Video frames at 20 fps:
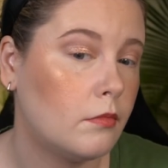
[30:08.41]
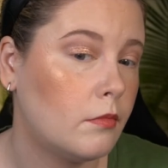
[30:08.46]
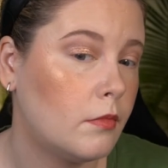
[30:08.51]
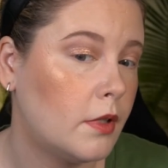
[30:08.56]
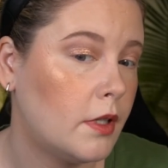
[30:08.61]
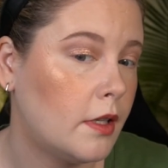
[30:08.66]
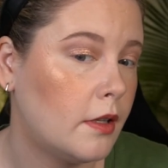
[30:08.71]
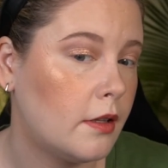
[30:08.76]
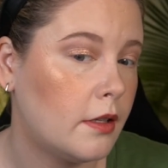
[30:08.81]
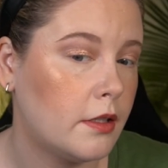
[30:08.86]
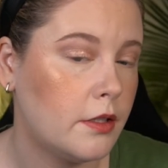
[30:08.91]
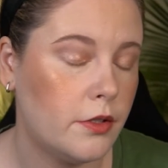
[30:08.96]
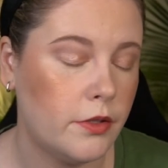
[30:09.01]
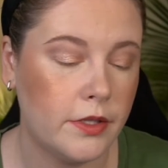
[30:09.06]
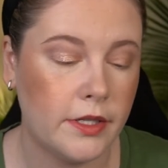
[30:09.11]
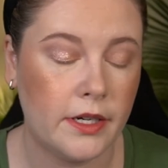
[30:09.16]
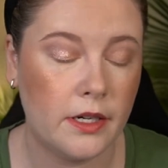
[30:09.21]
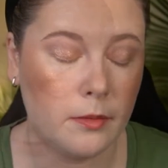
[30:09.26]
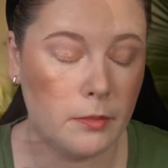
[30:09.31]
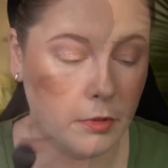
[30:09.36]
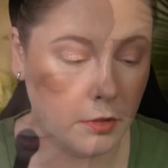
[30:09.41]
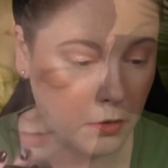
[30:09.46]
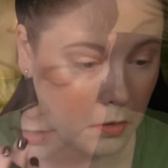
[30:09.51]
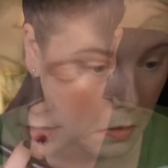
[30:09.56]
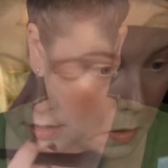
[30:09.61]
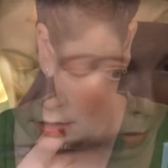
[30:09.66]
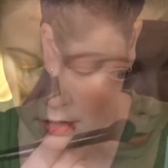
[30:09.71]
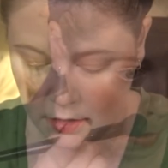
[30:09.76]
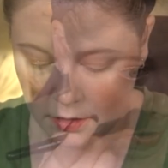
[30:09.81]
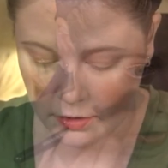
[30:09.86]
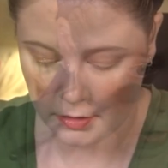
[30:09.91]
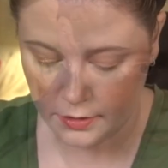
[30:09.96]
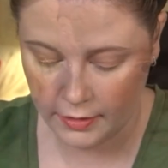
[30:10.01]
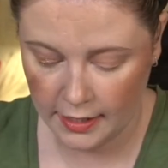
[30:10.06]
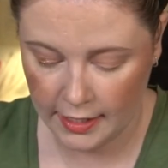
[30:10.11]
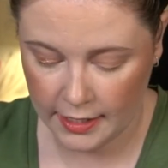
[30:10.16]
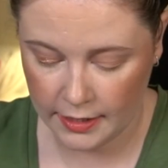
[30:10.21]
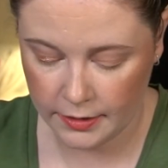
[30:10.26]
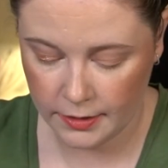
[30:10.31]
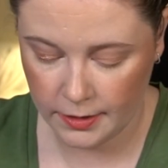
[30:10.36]
but nothing too terrible. So
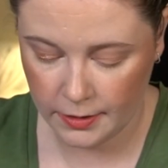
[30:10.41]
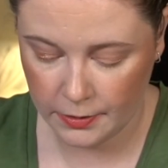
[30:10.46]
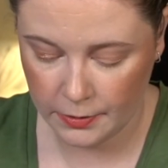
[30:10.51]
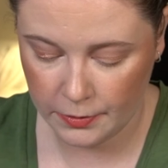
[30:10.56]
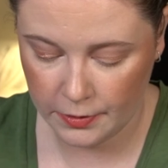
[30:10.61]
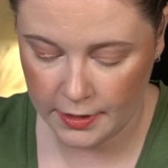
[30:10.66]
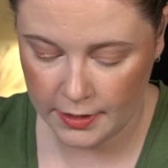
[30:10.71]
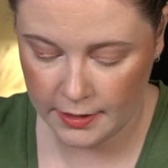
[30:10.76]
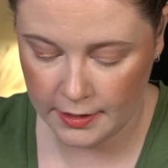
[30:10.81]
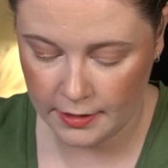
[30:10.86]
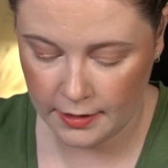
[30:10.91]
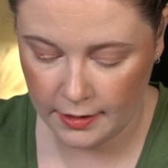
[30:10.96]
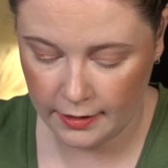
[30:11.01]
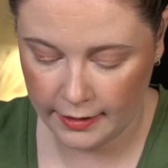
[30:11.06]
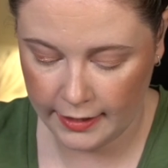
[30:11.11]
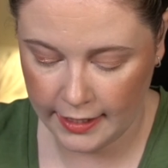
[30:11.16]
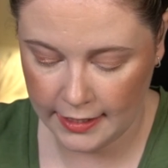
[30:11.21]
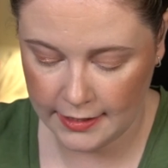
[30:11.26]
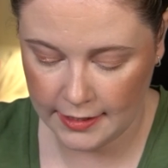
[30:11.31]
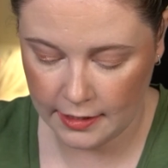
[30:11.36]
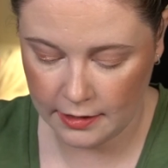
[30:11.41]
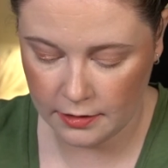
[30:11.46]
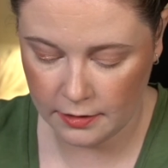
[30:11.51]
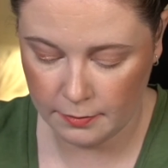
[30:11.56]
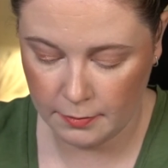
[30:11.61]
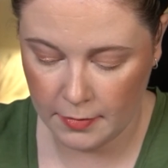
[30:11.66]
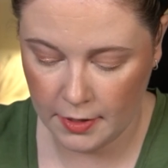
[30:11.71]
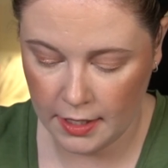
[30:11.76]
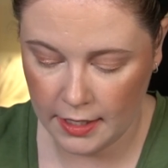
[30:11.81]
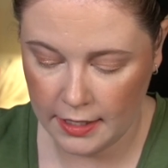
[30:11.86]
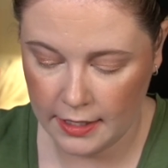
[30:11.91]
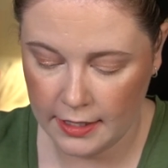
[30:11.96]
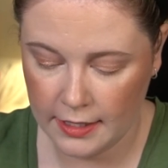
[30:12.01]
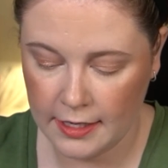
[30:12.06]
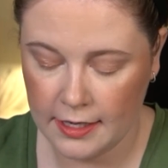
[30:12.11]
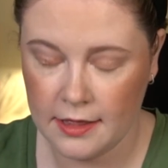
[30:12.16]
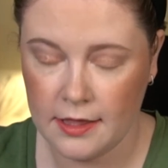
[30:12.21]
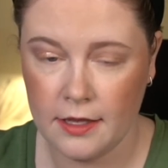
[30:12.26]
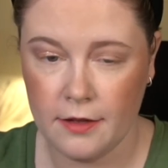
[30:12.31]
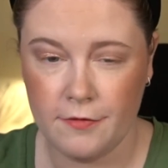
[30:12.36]
yeah, so this, like I said, is my,
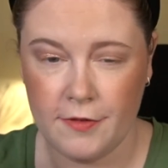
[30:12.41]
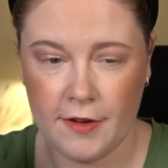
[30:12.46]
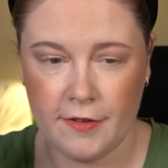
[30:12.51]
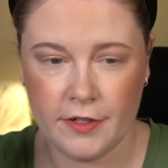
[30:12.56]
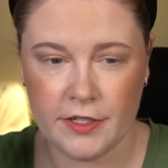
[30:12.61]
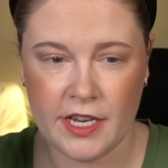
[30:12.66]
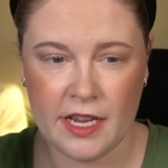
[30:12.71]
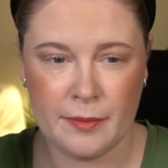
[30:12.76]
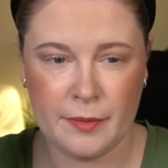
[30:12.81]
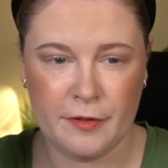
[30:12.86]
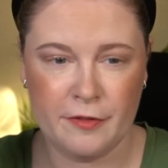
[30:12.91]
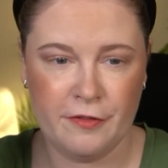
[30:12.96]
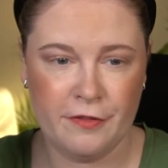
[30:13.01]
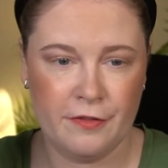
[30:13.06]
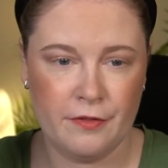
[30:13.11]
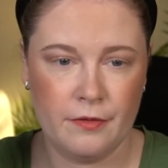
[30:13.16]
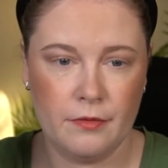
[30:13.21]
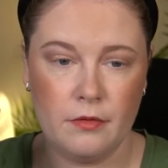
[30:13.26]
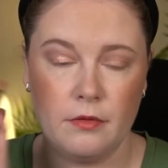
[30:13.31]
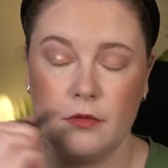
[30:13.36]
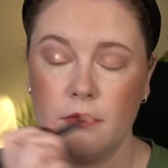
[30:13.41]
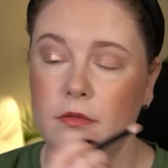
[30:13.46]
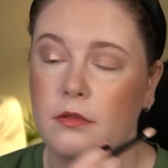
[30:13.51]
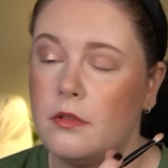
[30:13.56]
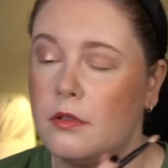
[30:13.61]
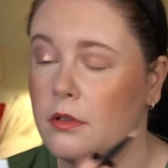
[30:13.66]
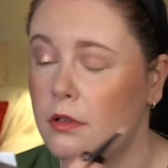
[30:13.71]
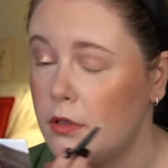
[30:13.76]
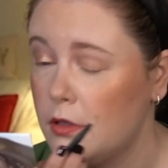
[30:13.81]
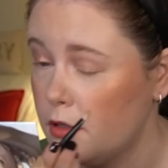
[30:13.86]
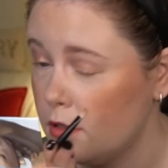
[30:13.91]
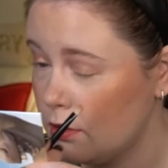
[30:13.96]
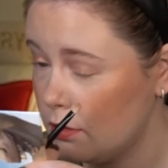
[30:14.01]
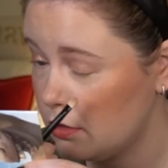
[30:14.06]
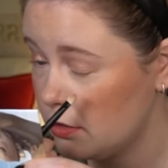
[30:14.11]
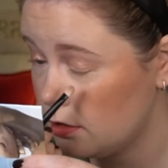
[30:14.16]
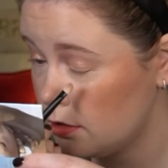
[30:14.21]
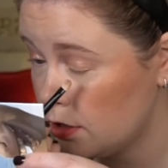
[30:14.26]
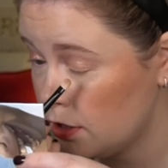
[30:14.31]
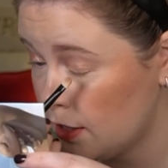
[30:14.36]
I think, favorite type of
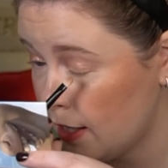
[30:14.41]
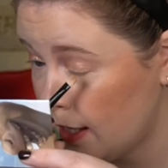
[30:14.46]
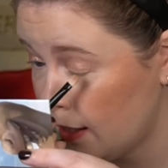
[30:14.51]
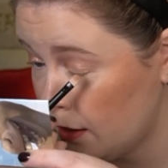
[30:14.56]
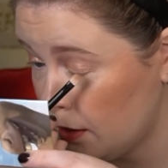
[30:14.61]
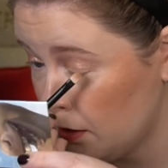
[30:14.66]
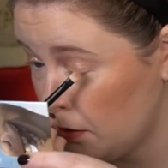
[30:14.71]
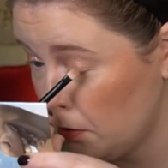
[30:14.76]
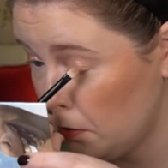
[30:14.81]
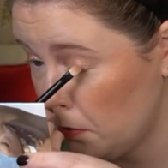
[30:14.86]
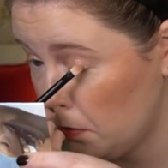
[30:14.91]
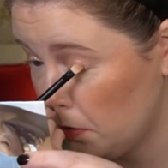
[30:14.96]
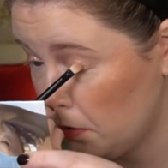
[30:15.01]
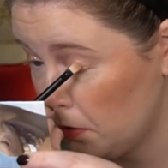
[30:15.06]
shadow